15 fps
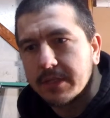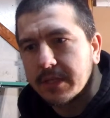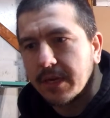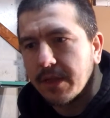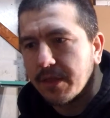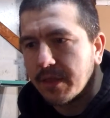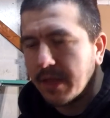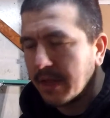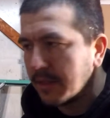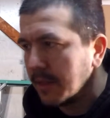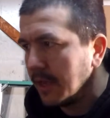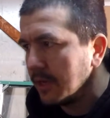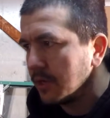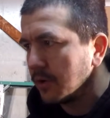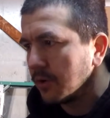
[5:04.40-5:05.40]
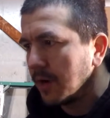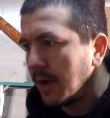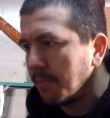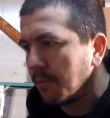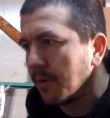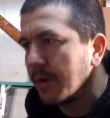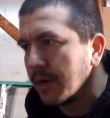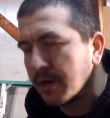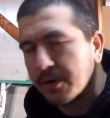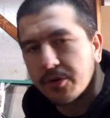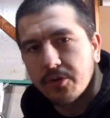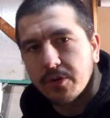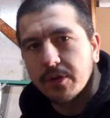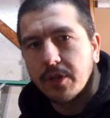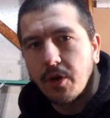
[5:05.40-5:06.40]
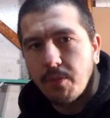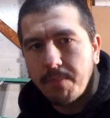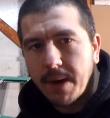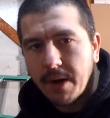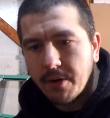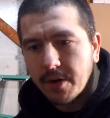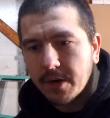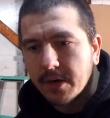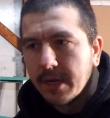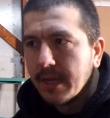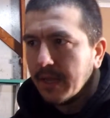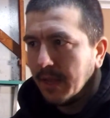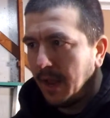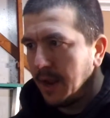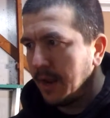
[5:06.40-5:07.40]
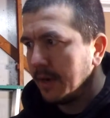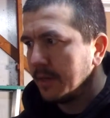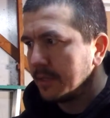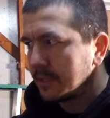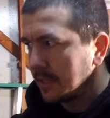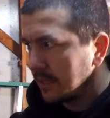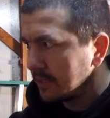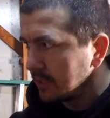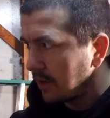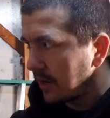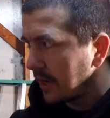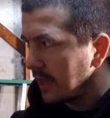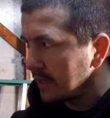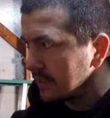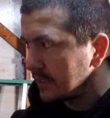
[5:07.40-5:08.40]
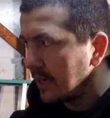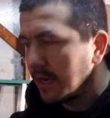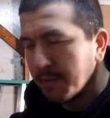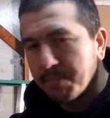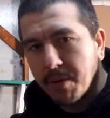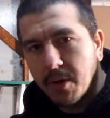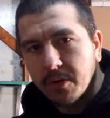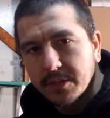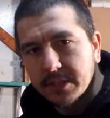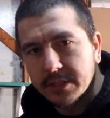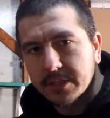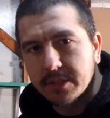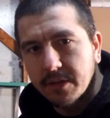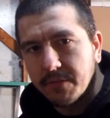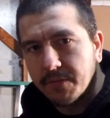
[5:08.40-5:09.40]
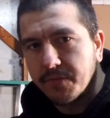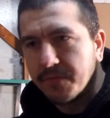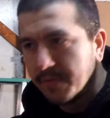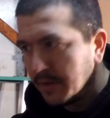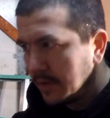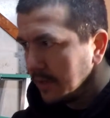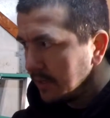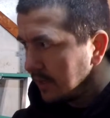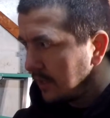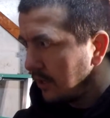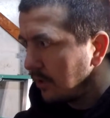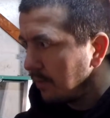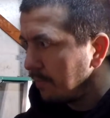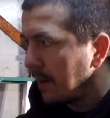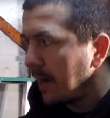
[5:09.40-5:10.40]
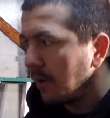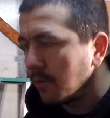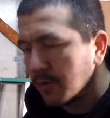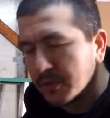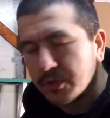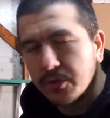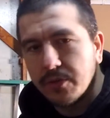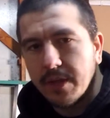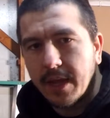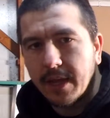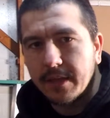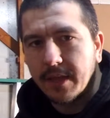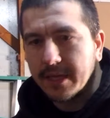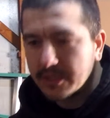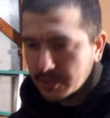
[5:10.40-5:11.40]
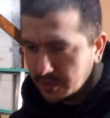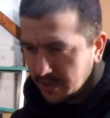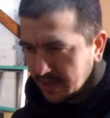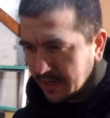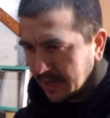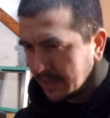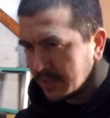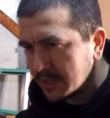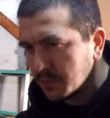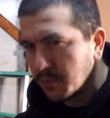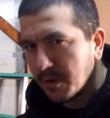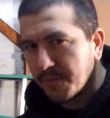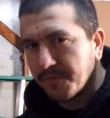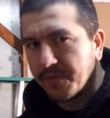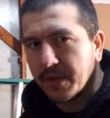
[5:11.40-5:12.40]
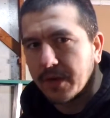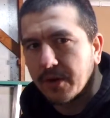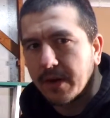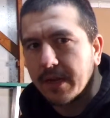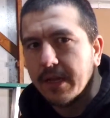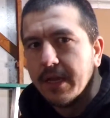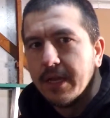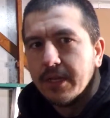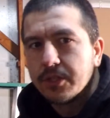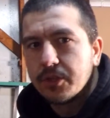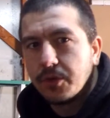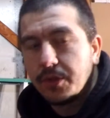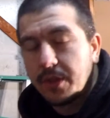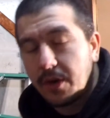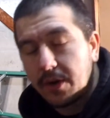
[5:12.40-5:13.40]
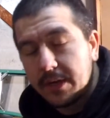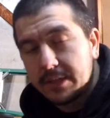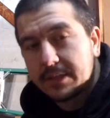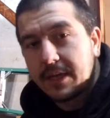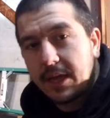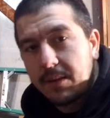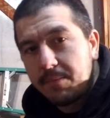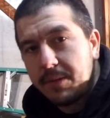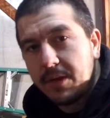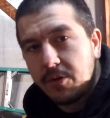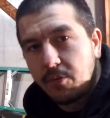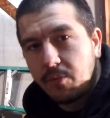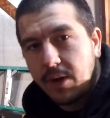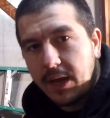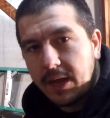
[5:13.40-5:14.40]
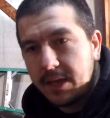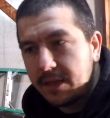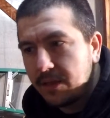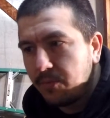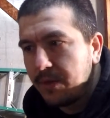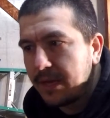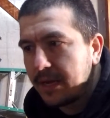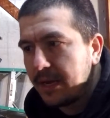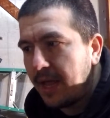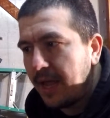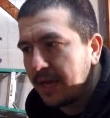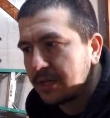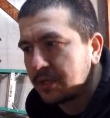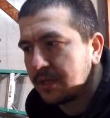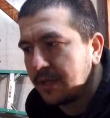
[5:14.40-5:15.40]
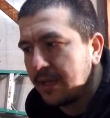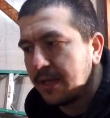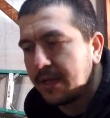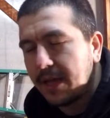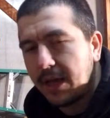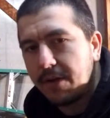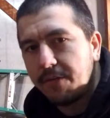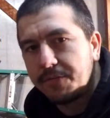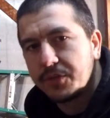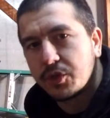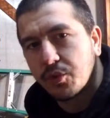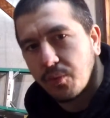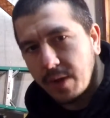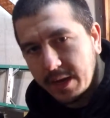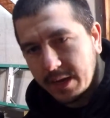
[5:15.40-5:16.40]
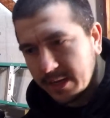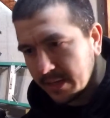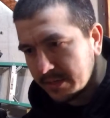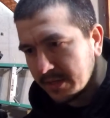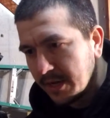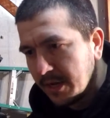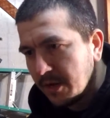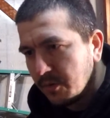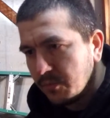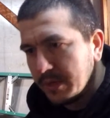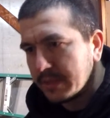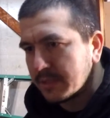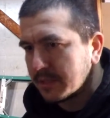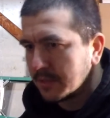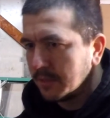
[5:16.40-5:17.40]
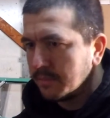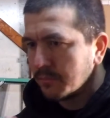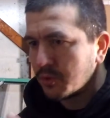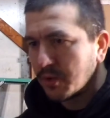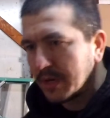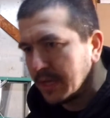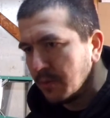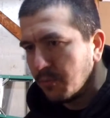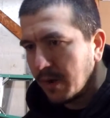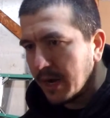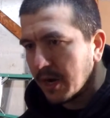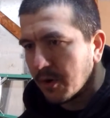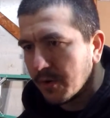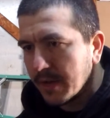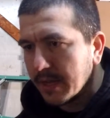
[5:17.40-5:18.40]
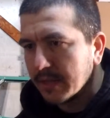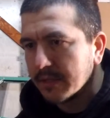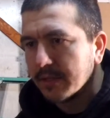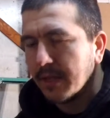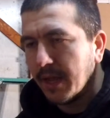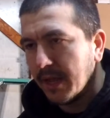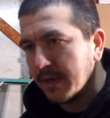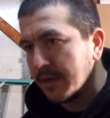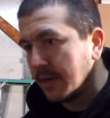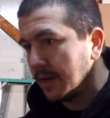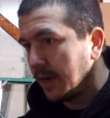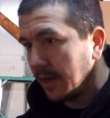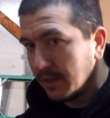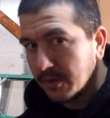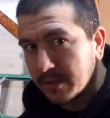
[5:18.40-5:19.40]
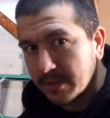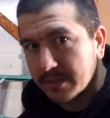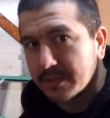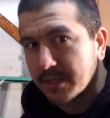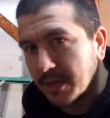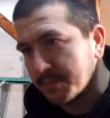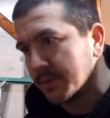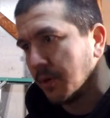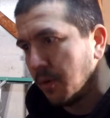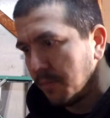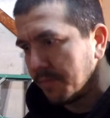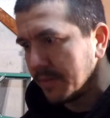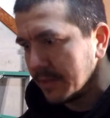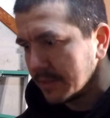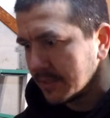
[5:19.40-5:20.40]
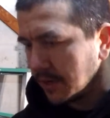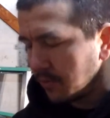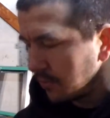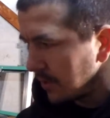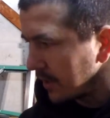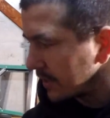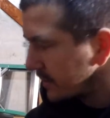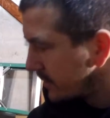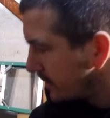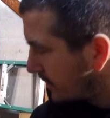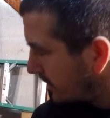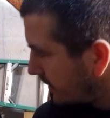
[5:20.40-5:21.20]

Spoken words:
is going to think that you're operating under a low power, and it's going to start kind of sending pulses of power to the headlight. So you're going to get this weird flickering. So there is going to be a way that we can actually kind of trick it with some tricky wiring, and I looked this up, so hopefully this all works.